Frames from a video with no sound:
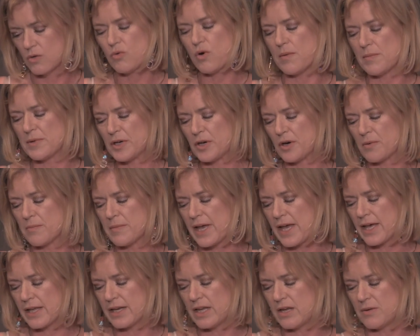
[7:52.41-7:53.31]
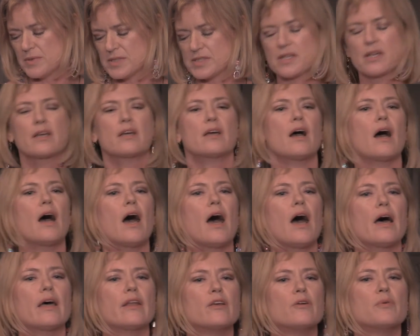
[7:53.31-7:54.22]
Woman or man, he was a
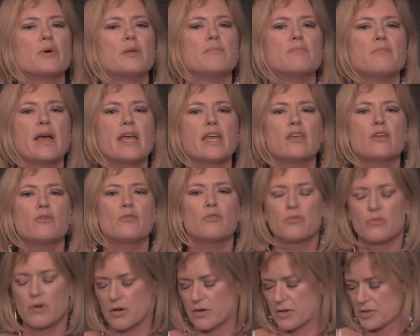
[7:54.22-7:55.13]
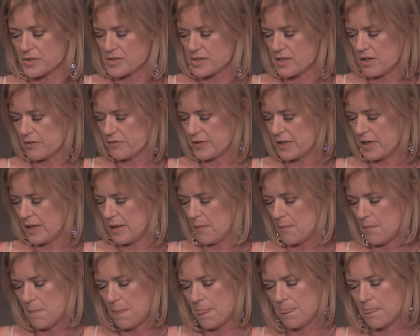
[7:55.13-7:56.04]
god who would make you throw yourself at
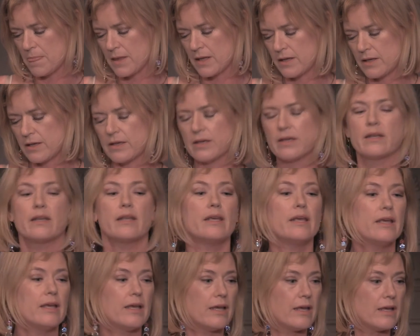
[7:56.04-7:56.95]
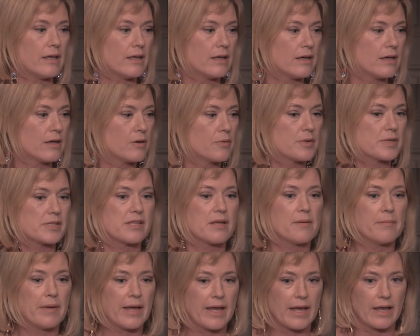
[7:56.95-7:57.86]
him and he was
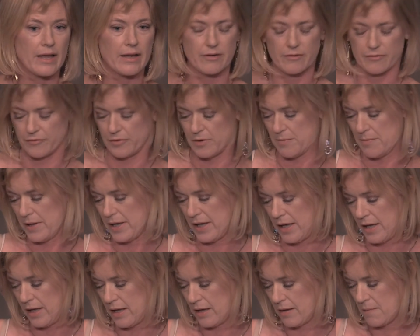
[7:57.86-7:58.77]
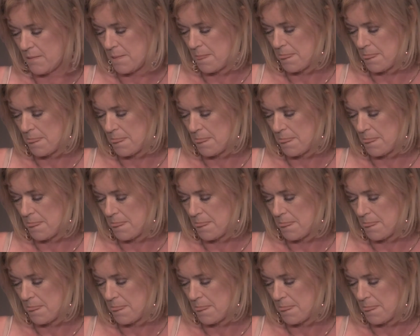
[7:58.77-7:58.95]
the man for me.